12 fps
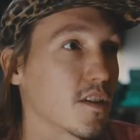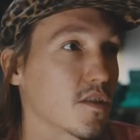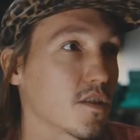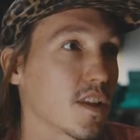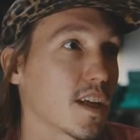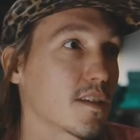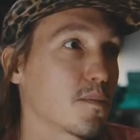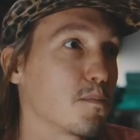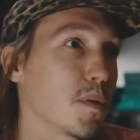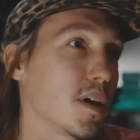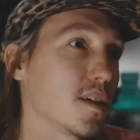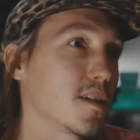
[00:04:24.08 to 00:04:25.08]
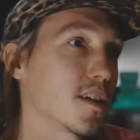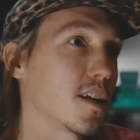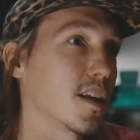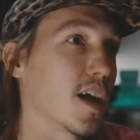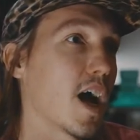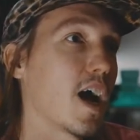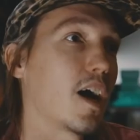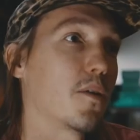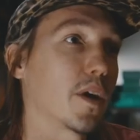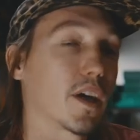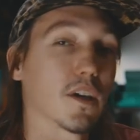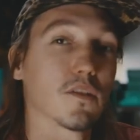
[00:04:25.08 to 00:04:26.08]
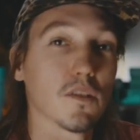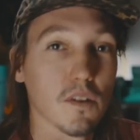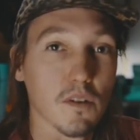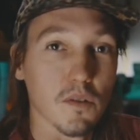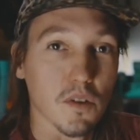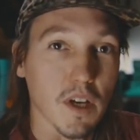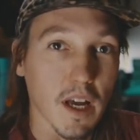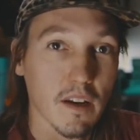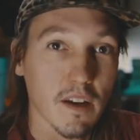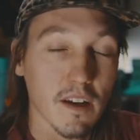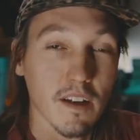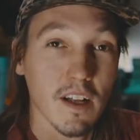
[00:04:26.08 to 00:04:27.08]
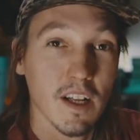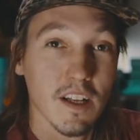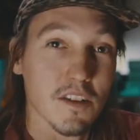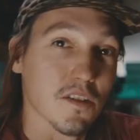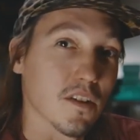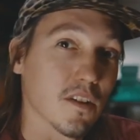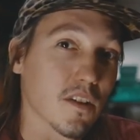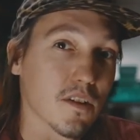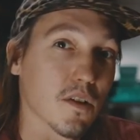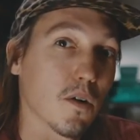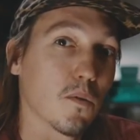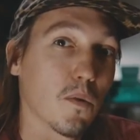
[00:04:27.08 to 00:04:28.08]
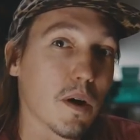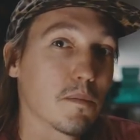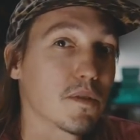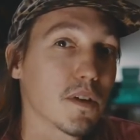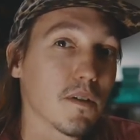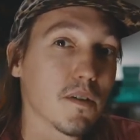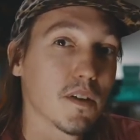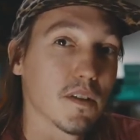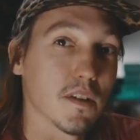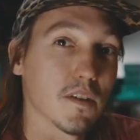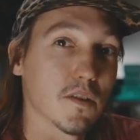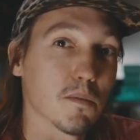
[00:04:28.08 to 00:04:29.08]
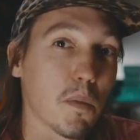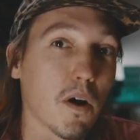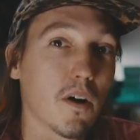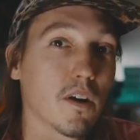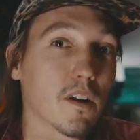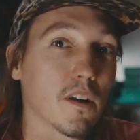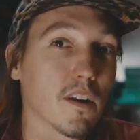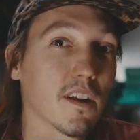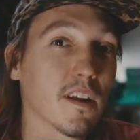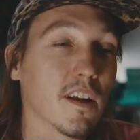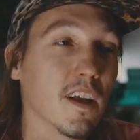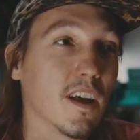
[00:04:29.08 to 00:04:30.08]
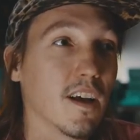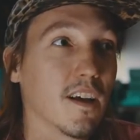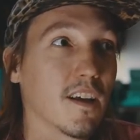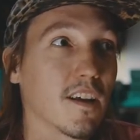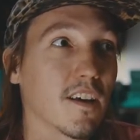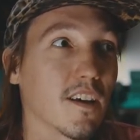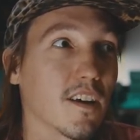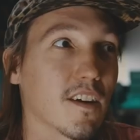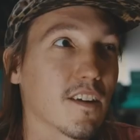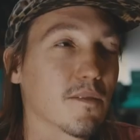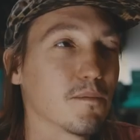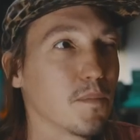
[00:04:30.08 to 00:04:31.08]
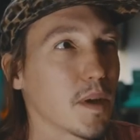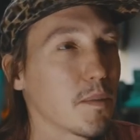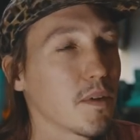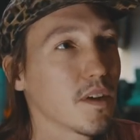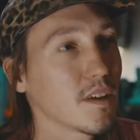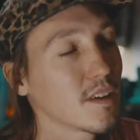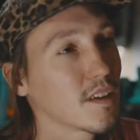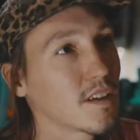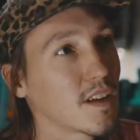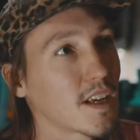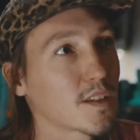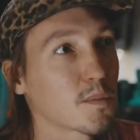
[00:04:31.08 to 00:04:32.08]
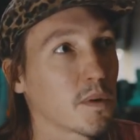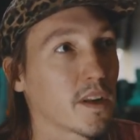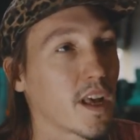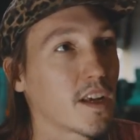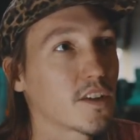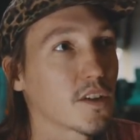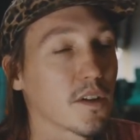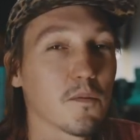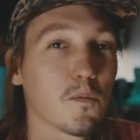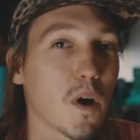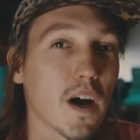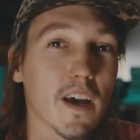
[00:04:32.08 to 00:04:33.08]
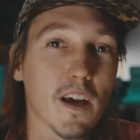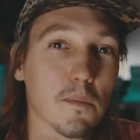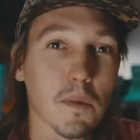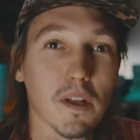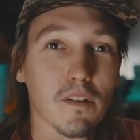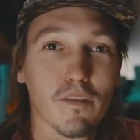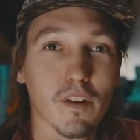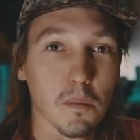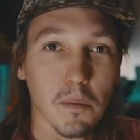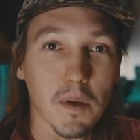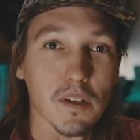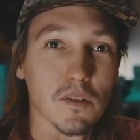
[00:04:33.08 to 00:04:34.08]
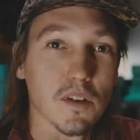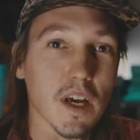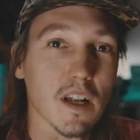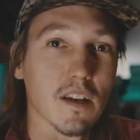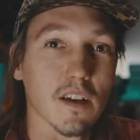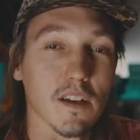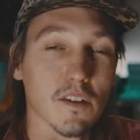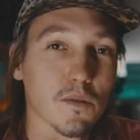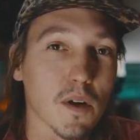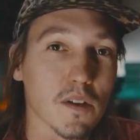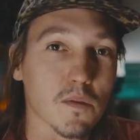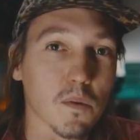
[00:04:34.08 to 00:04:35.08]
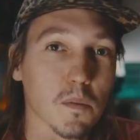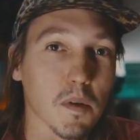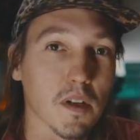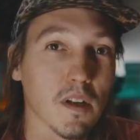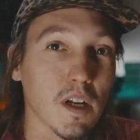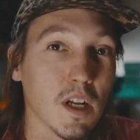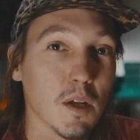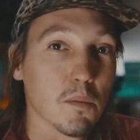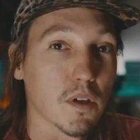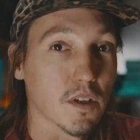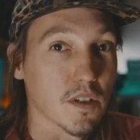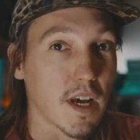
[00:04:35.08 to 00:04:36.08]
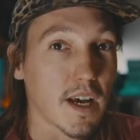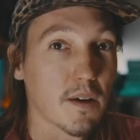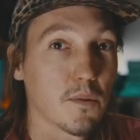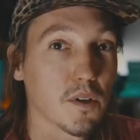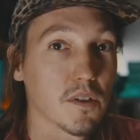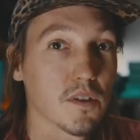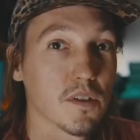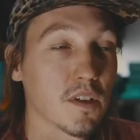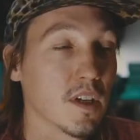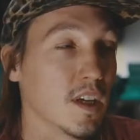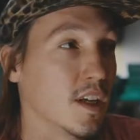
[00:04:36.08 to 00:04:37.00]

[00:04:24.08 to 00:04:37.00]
So that's basically how I got to know Uganda. So this whole web series is partly maybe an explanation of why I made a film about Uganda and a trans woman, because I was